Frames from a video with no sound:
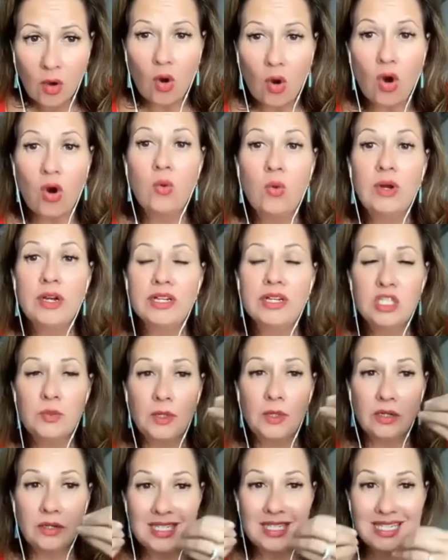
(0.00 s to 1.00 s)
or we're
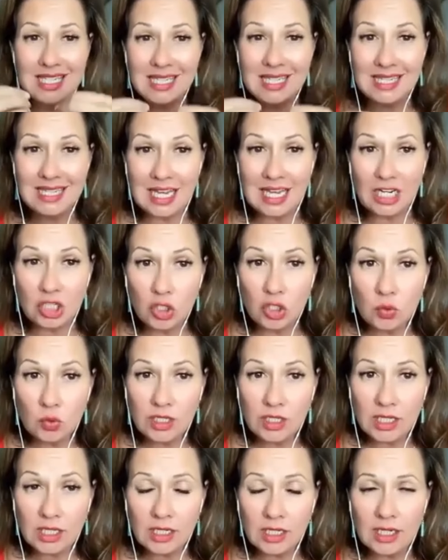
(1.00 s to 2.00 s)
experiencing that
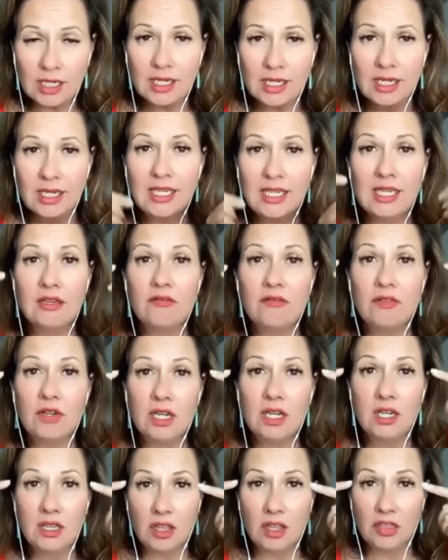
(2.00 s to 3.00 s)
union
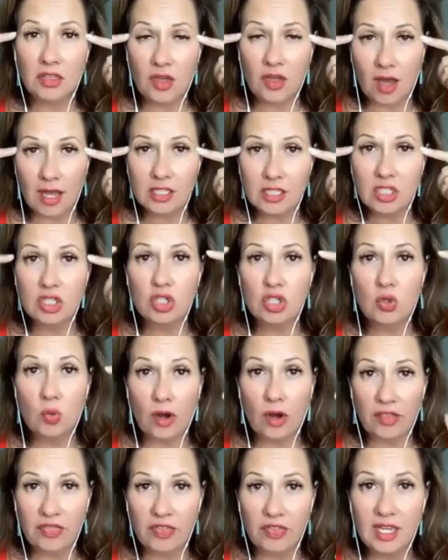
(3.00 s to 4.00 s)
given the thoughts you
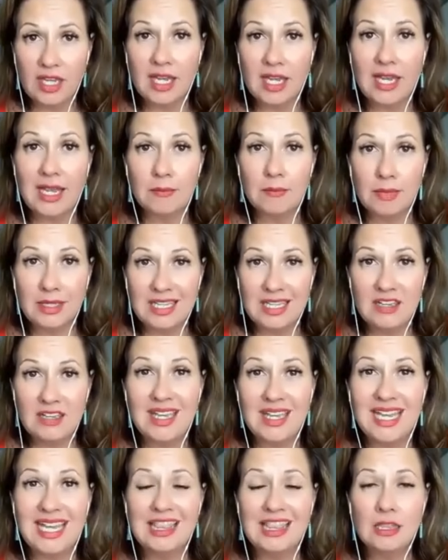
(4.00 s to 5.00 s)
are thinking and
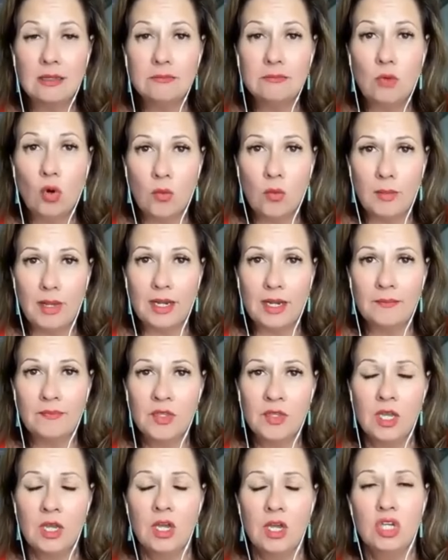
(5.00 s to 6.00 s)
believing in the moment.
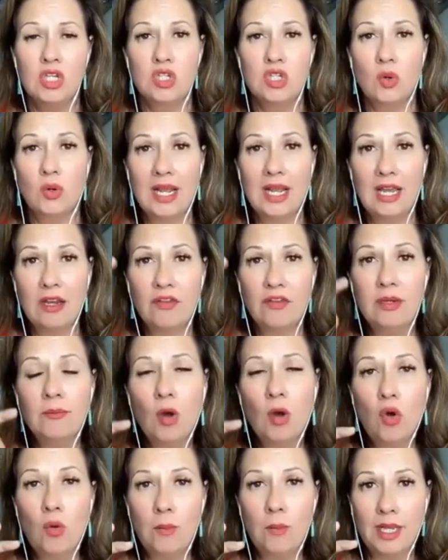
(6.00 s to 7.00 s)
So in every
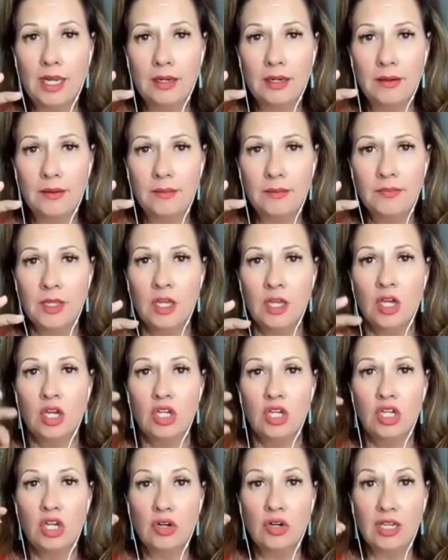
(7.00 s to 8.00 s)
moment,
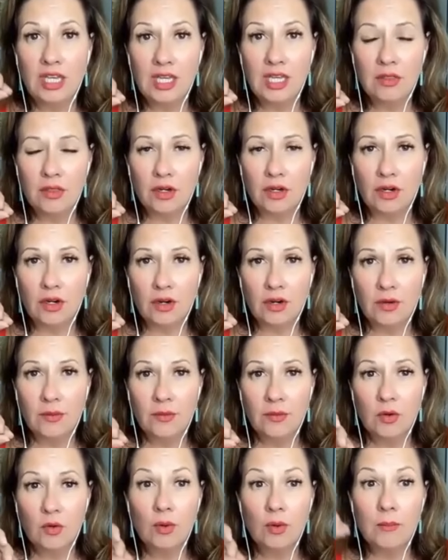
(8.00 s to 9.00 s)
you're either
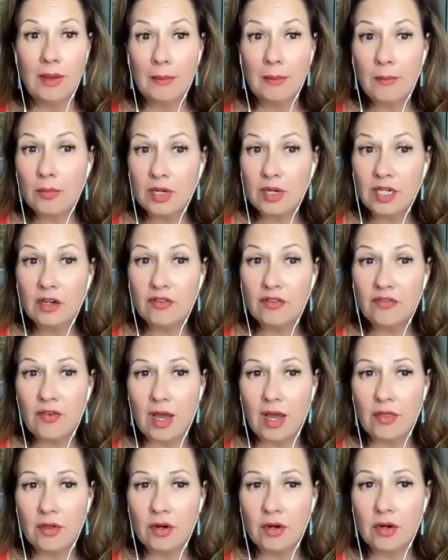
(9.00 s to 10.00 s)
remembering your
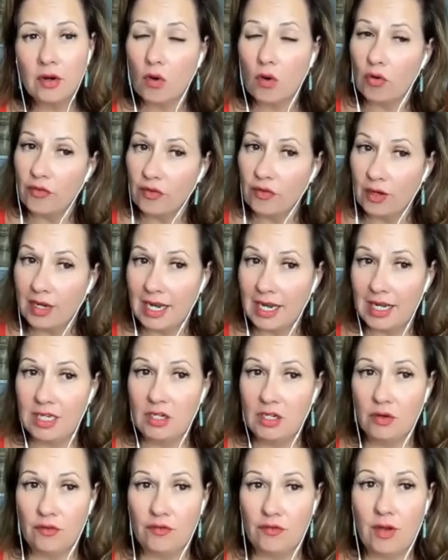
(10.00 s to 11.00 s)
father or
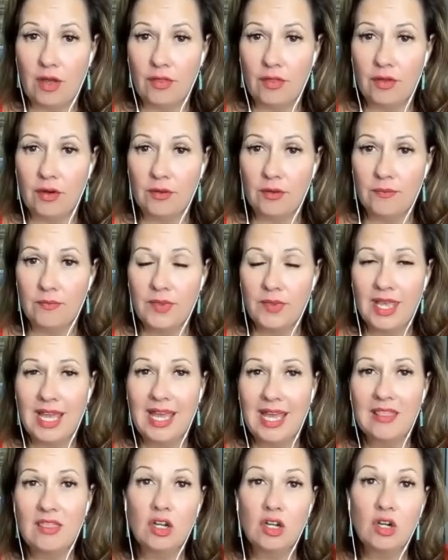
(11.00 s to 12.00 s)
forgetting your father.
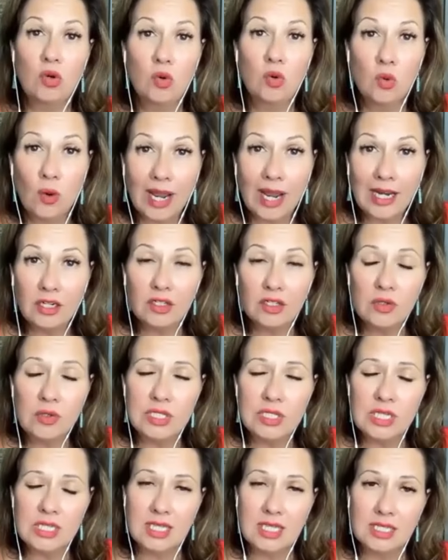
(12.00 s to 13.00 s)
And the great
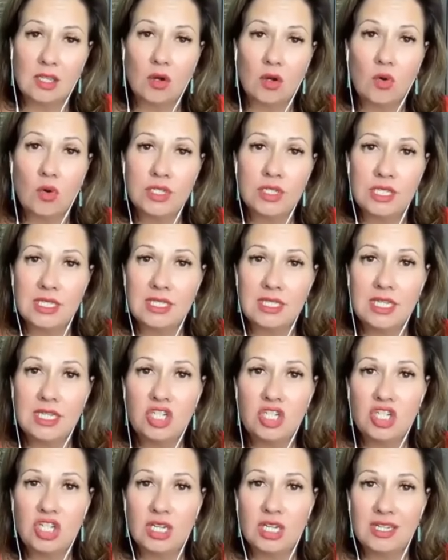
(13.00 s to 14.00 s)
news is that the course is
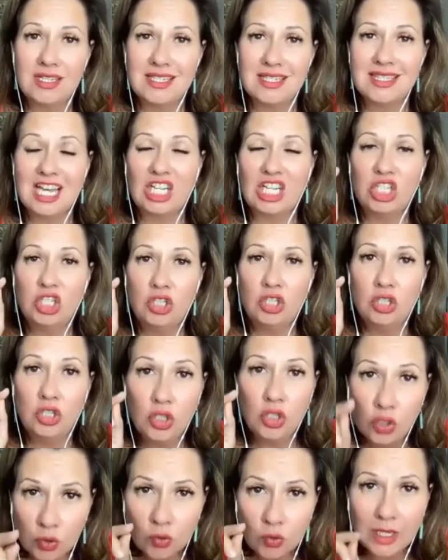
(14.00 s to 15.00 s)
teaching us that
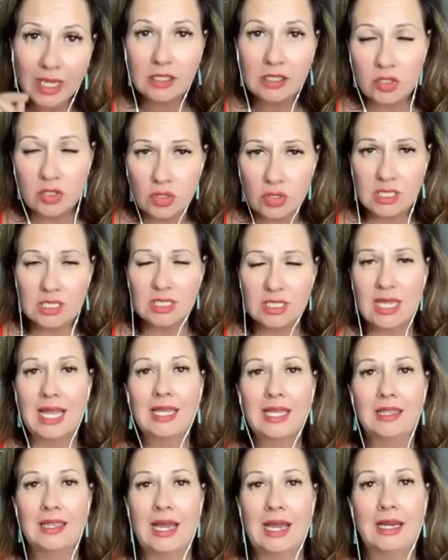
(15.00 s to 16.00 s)
you get to
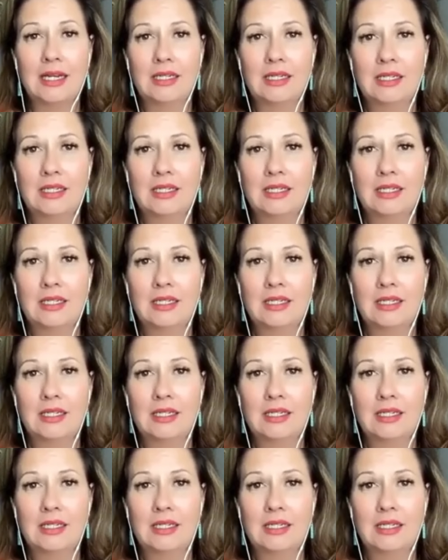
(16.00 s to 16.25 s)
decide that.